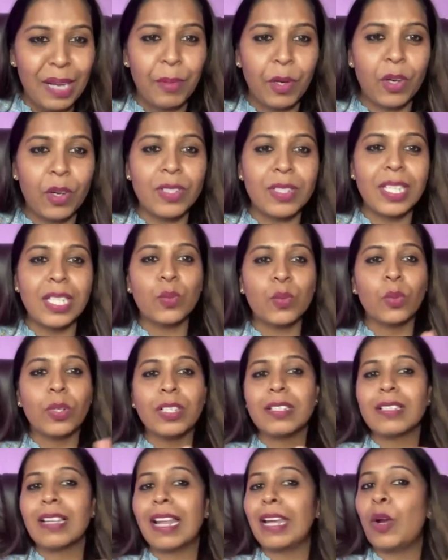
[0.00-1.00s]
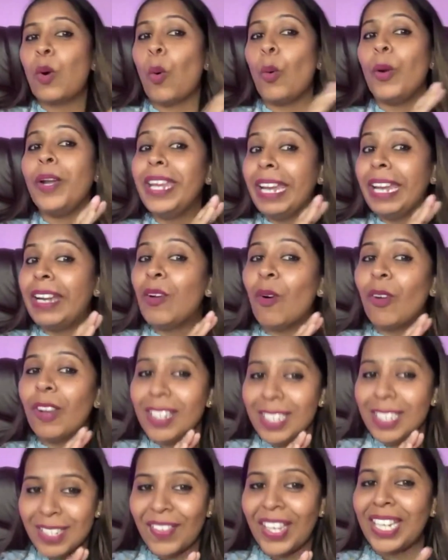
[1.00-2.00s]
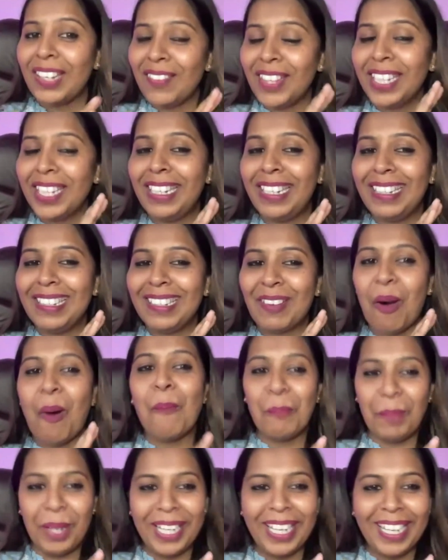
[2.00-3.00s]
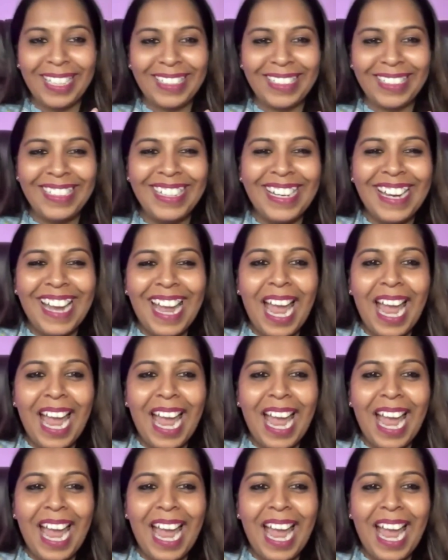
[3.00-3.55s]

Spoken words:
because these words like coding and all is very, very complicated.